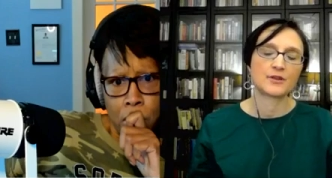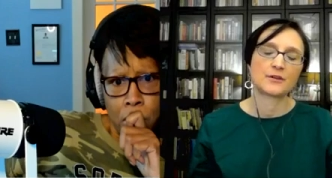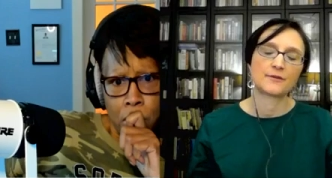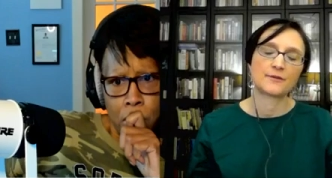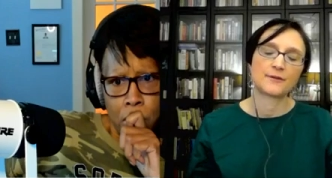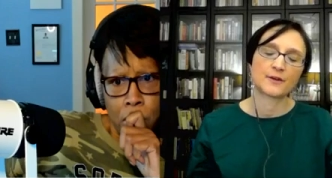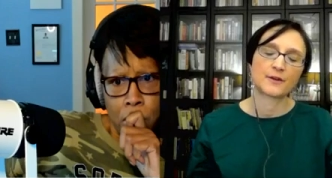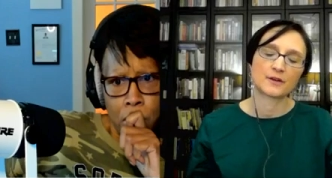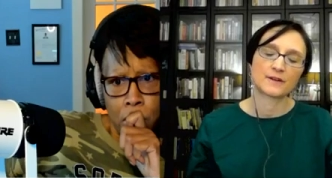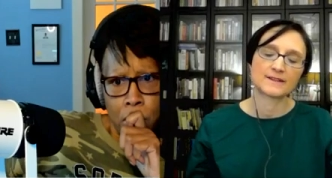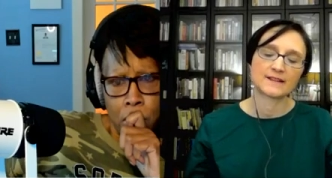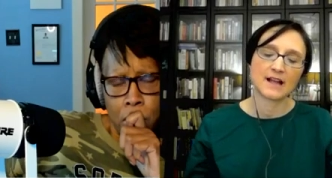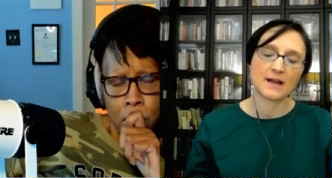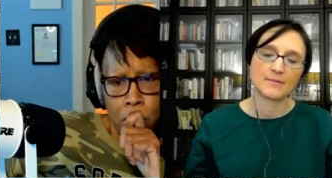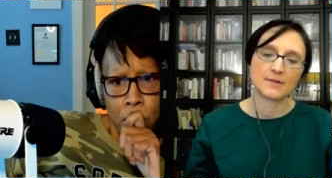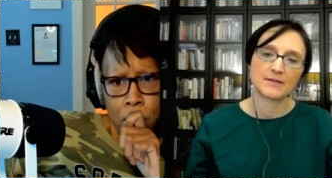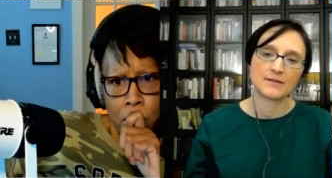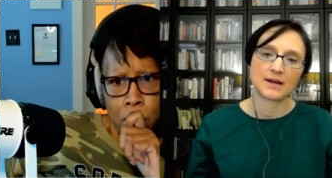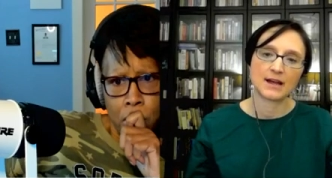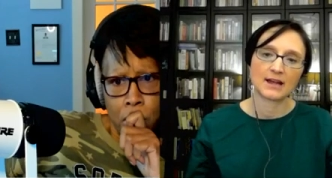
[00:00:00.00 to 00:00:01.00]
Speaker 1: for the first
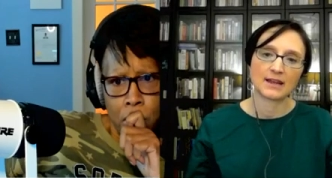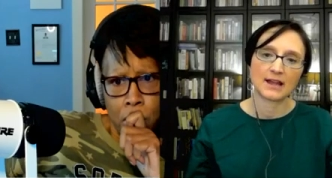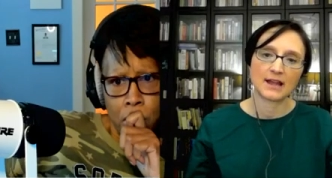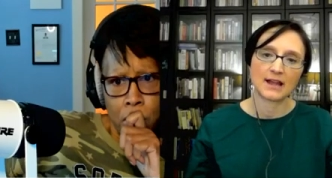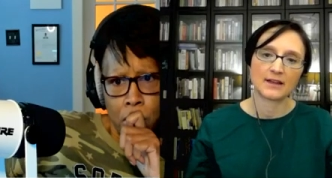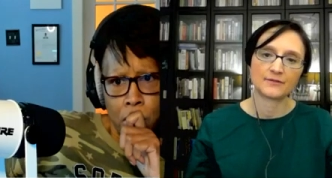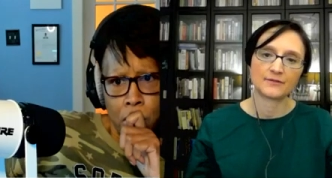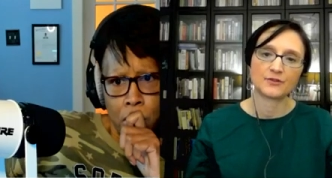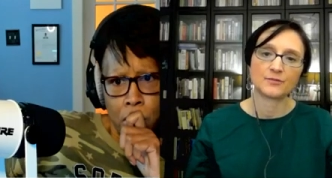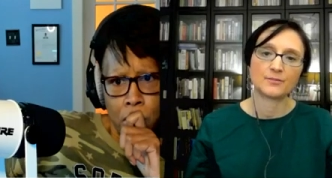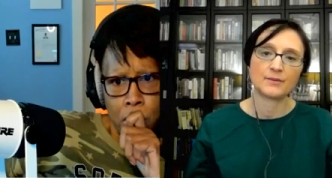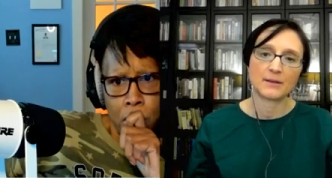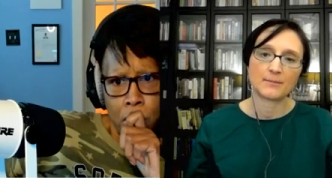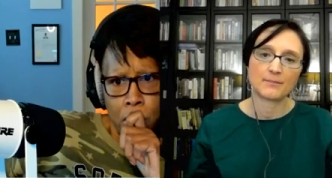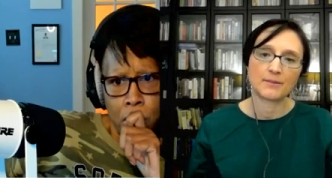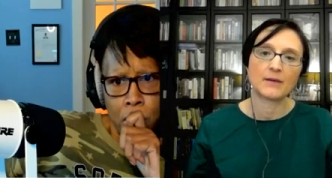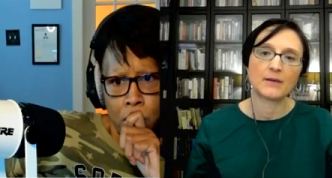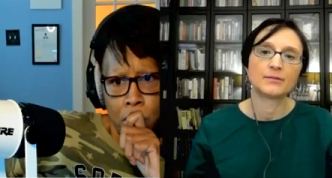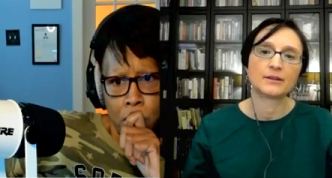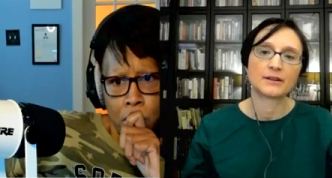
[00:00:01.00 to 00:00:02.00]
time in my life to be a
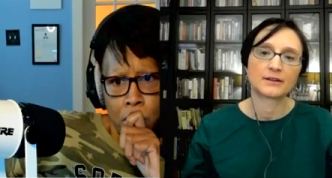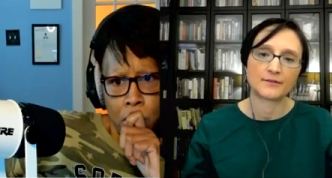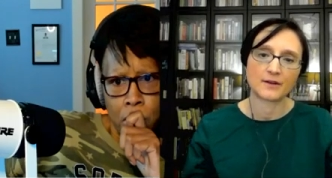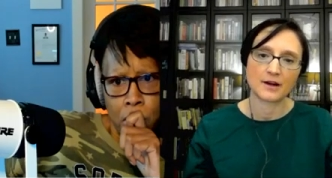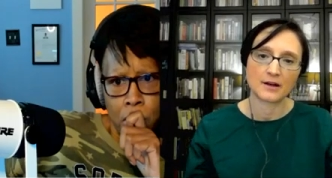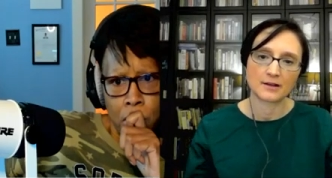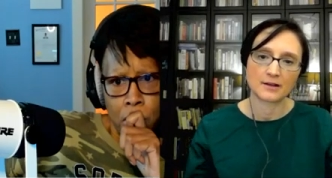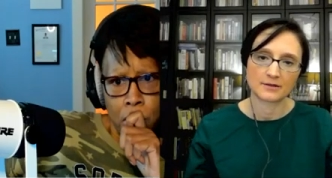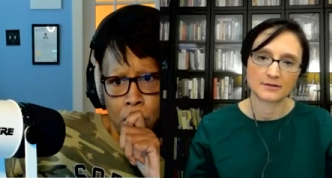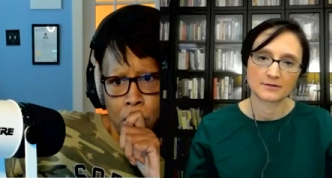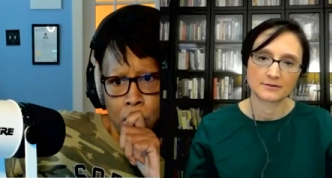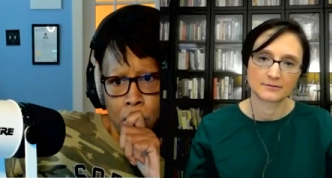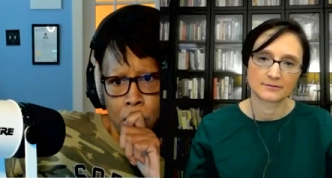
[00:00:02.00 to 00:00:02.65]
public father.